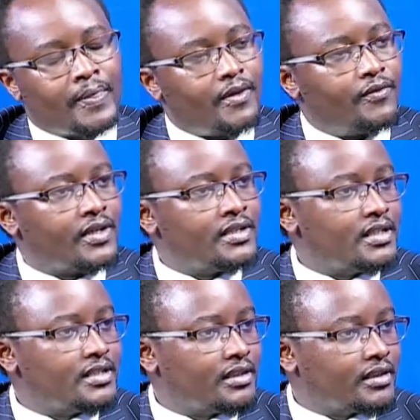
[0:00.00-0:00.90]
the
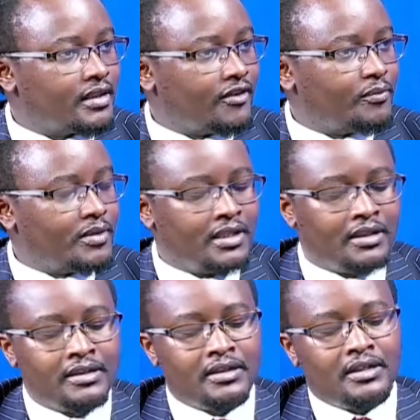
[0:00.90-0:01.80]
friends the children have
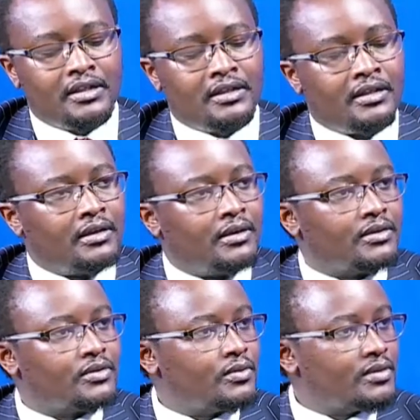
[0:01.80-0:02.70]
made,
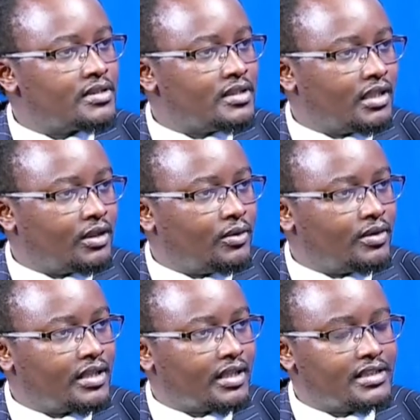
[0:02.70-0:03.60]
the schools they are
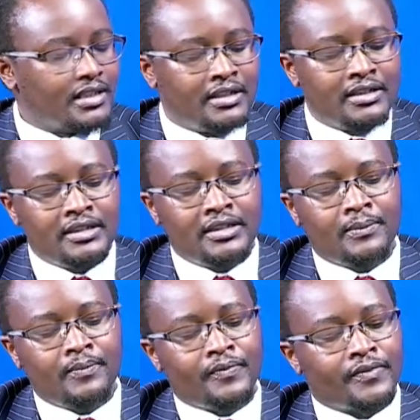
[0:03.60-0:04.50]
attending,